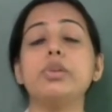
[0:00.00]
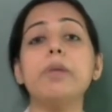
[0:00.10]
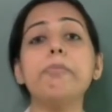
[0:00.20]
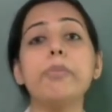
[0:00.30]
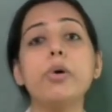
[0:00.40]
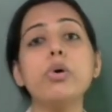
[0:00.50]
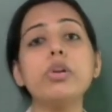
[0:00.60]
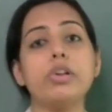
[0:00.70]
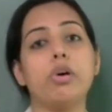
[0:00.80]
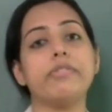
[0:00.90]
to the
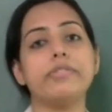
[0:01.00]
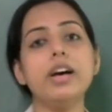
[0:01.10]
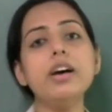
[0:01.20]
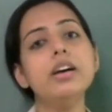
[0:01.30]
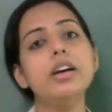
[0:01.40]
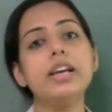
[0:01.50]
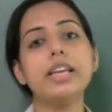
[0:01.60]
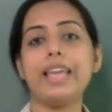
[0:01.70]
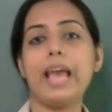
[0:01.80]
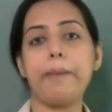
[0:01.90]
port of the
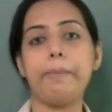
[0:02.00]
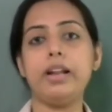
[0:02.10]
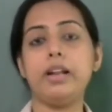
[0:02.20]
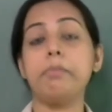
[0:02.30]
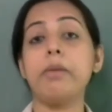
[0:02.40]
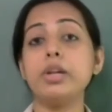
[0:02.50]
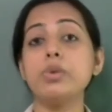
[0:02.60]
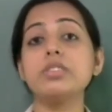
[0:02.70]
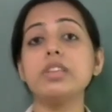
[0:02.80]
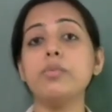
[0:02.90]
cabinet by
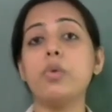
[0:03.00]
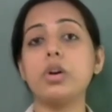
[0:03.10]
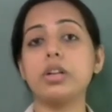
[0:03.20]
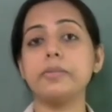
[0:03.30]
using what?